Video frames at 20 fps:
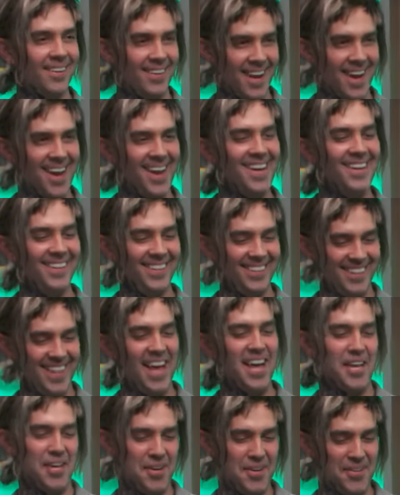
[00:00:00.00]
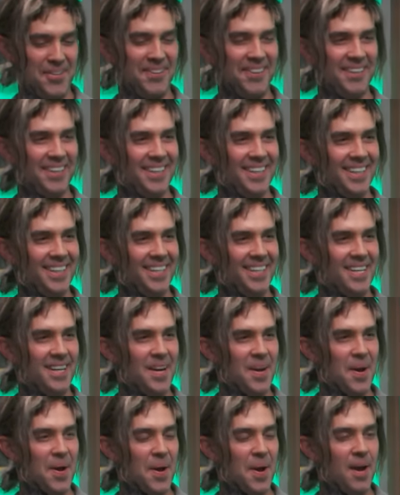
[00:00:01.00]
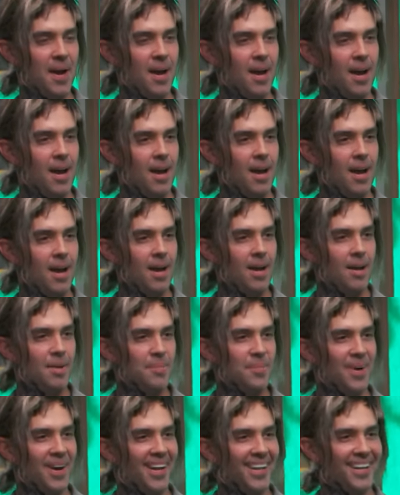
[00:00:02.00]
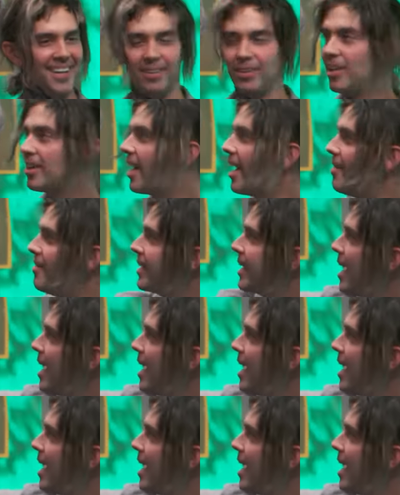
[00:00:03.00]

okay? Thank you. Yeah. But look, I have a